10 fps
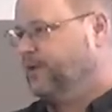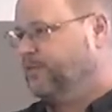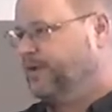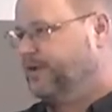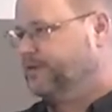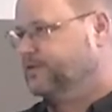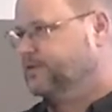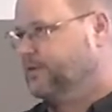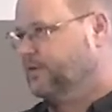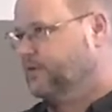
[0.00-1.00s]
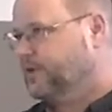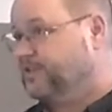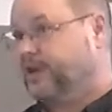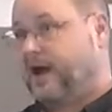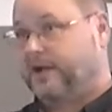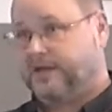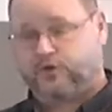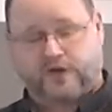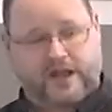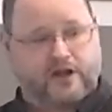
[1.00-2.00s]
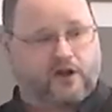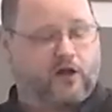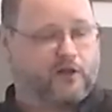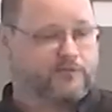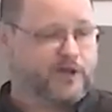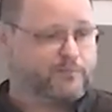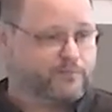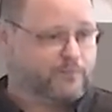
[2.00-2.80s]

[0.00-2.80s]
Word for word: because, you know, he's God. He created all of them